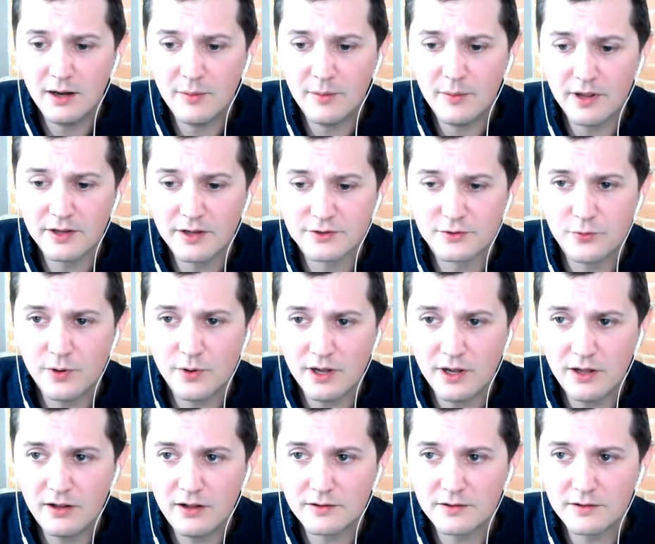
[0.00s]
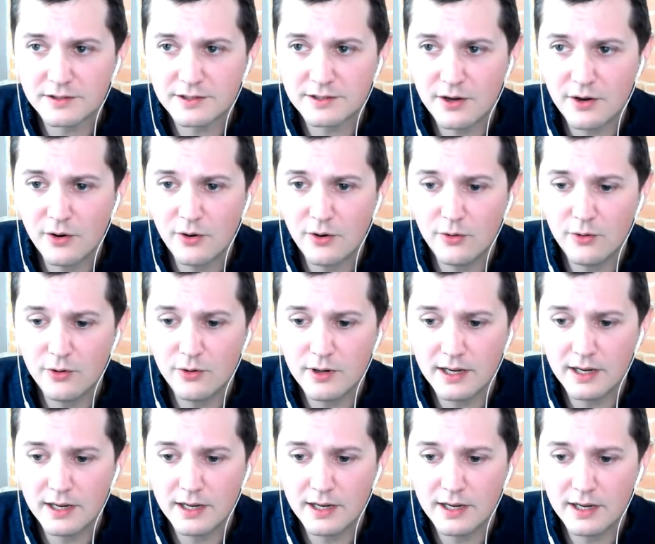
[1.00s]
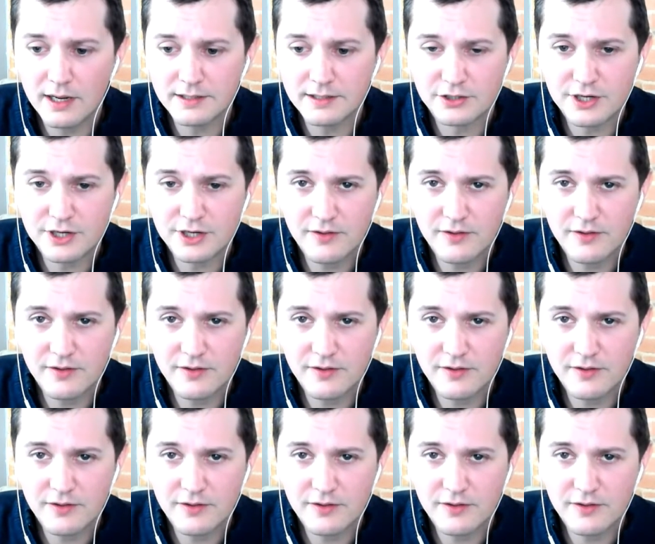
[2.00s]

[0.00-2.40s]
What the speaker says: As well, so you guys can share that